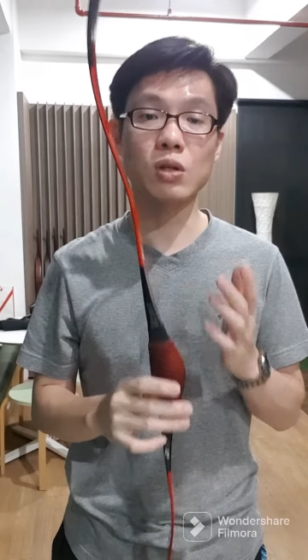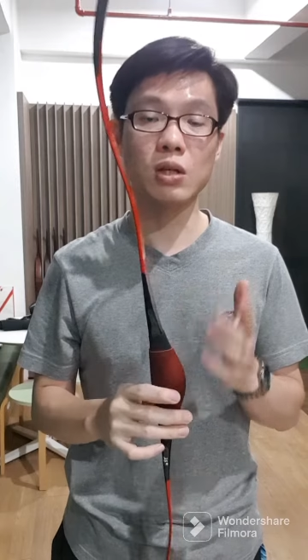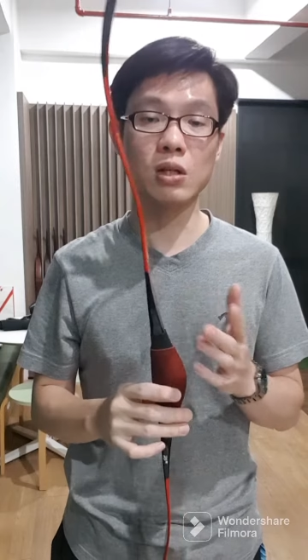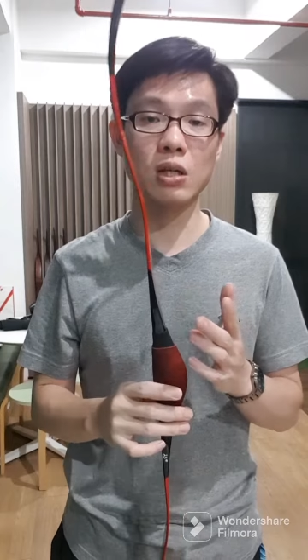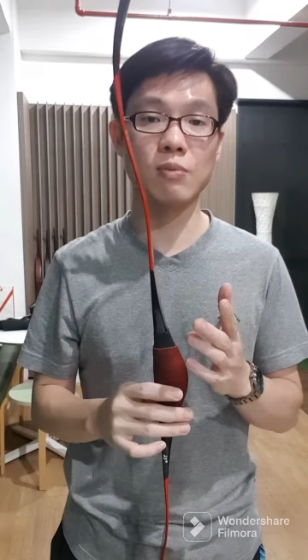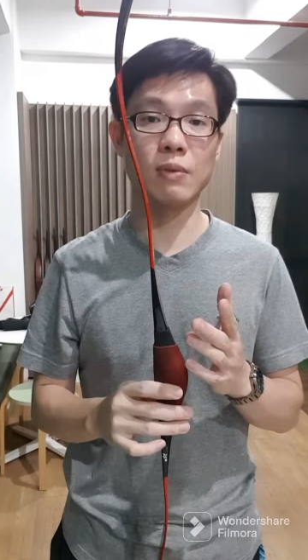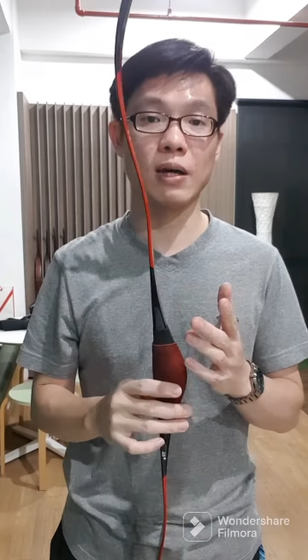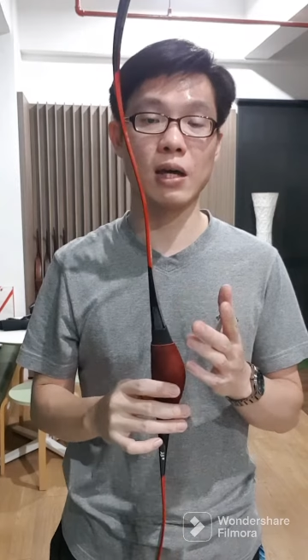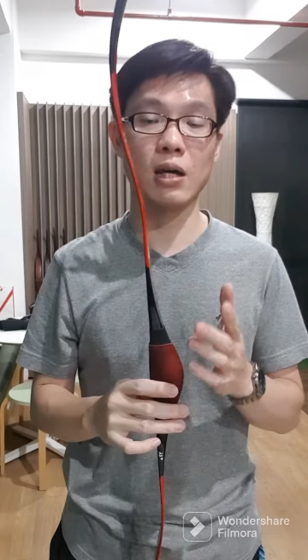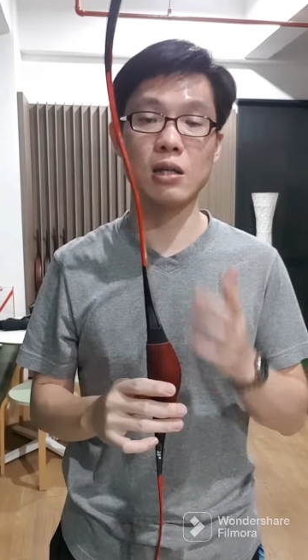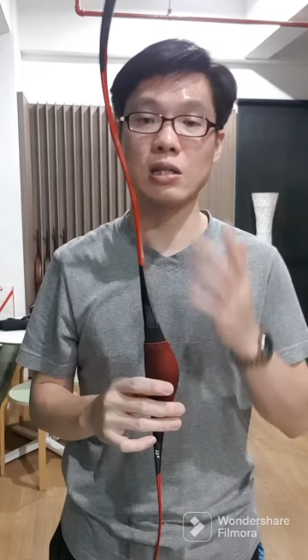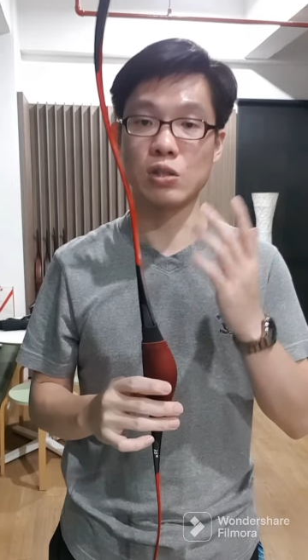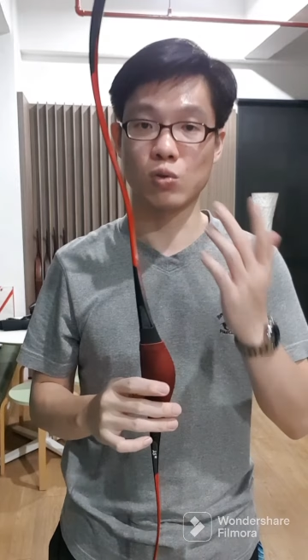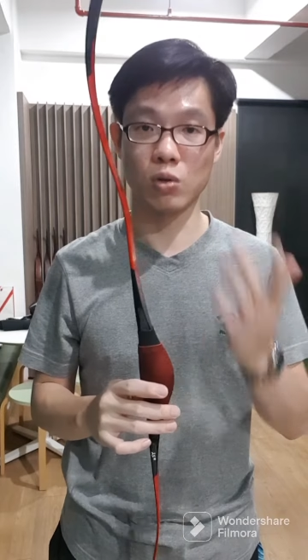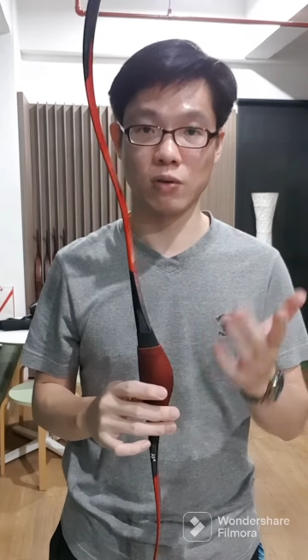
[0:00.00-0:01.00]
one here in my
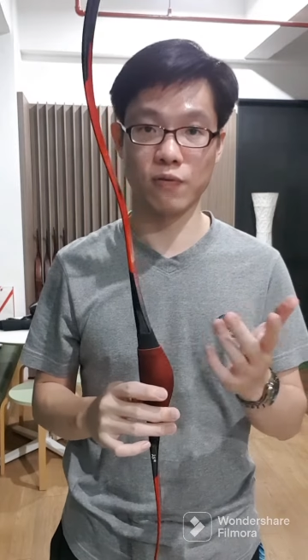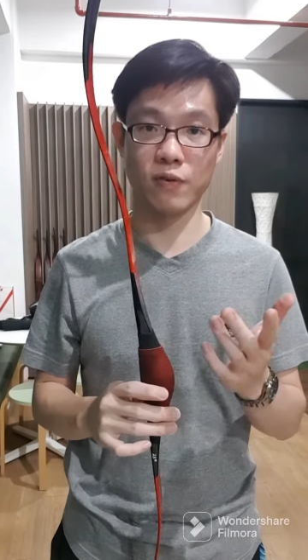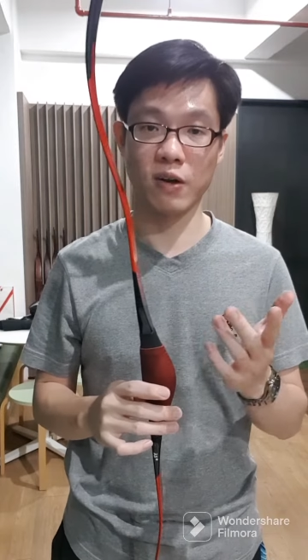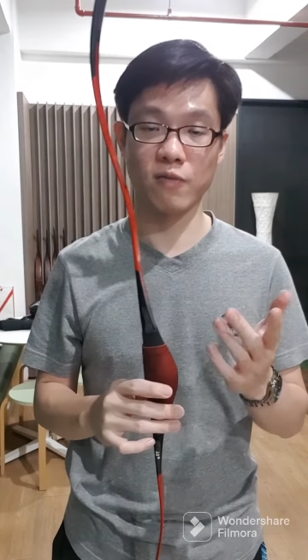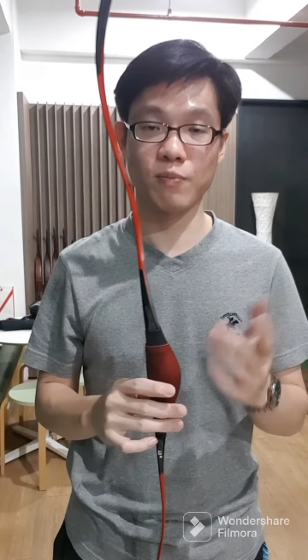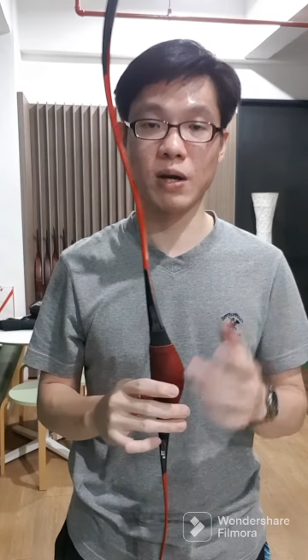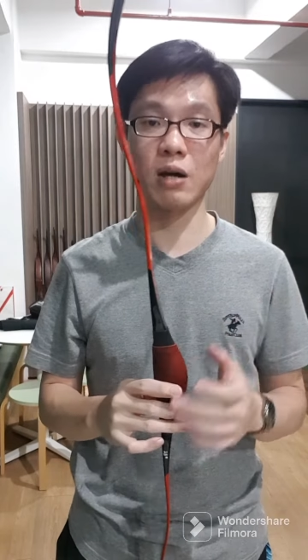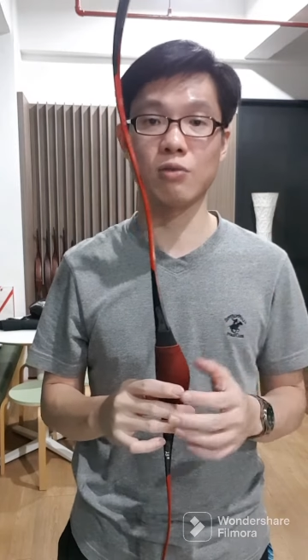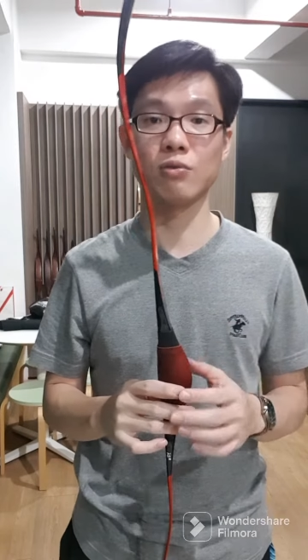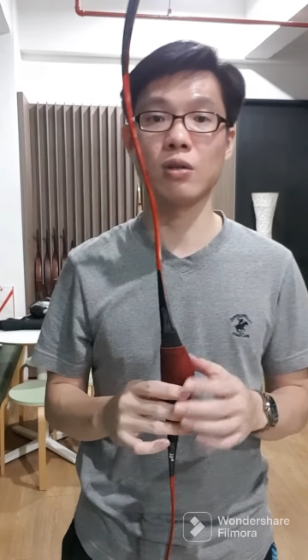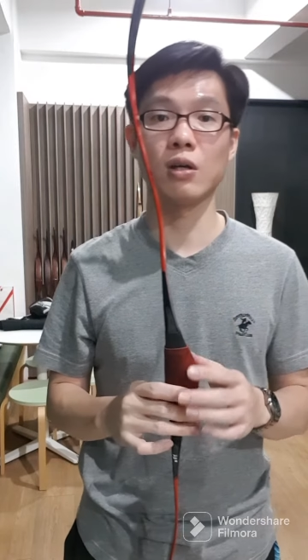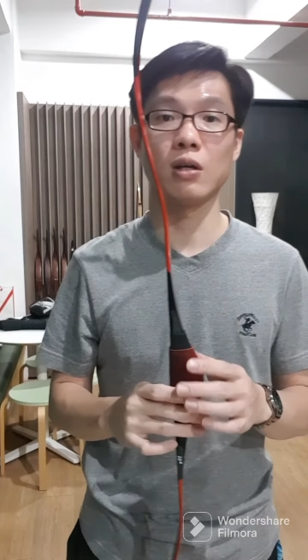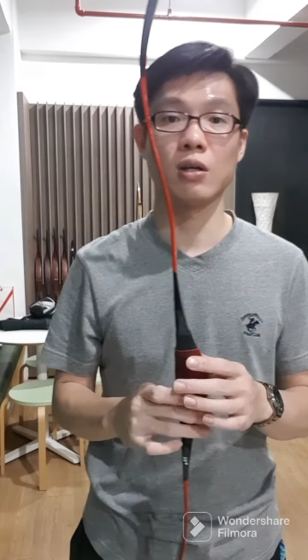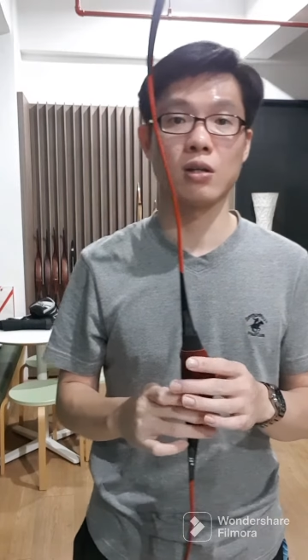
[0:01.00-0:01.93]
hand is 25 pounds.